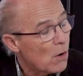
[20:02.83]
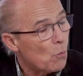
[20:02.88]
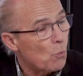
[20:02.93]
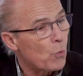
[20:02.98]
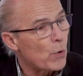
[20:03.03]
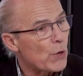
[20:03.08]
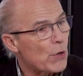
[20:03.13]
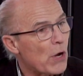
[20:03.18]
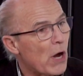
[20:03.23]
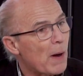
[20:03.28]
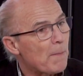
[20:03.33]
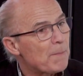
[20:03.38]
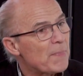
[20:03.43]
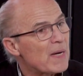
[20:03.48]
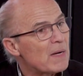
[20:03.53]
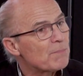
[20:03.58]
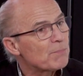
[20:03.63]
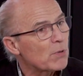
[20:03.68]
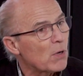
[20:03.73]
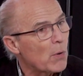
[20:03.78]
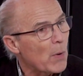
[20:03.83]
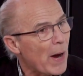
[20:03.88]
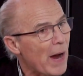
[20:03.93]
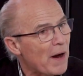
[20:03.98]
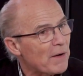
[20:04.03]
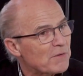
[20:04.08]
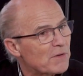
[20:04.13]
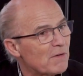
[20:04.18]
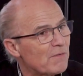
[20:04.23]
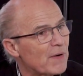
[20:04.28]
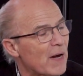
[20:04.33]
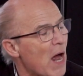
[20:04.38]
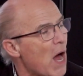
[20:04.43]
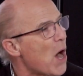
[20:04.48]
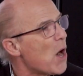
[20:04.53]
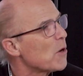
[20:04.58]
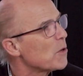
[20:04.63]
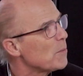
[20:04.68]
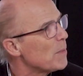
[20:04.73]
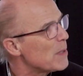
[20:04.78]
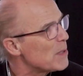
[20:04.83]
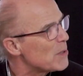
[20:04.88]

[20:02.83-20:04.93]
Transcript: We're not being proactive in how do we